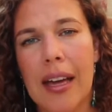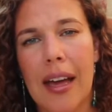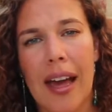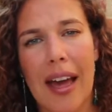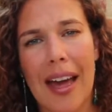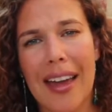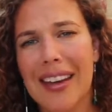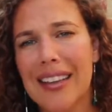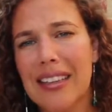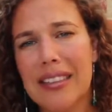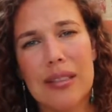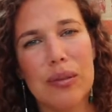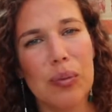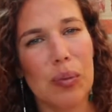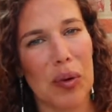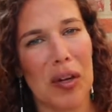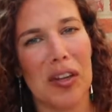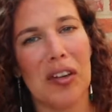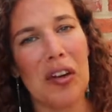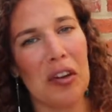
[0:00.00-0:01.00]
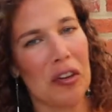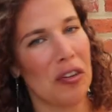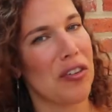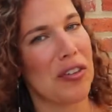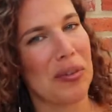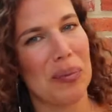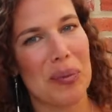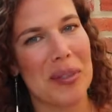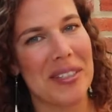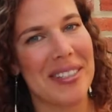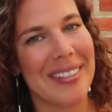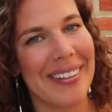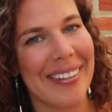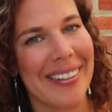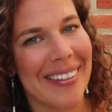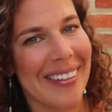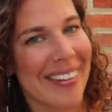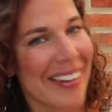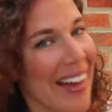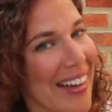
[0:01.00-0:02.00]
And it's
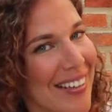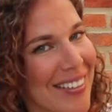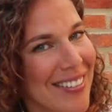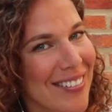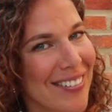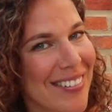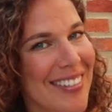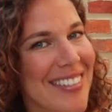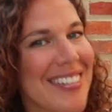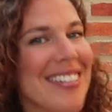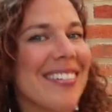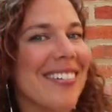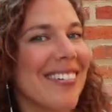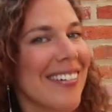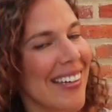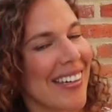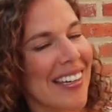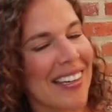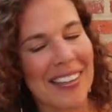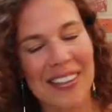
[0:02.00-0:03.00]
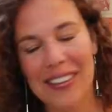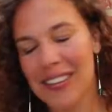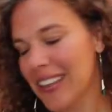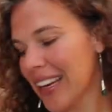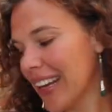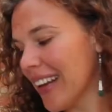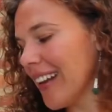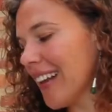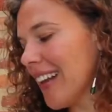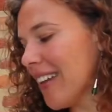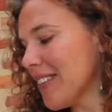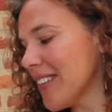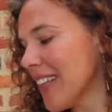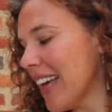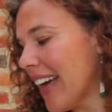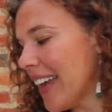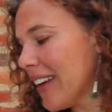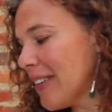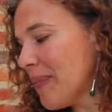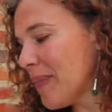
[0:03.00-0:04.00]
100% natural, so you gotta love
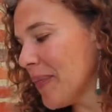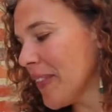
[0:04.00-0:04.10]
that.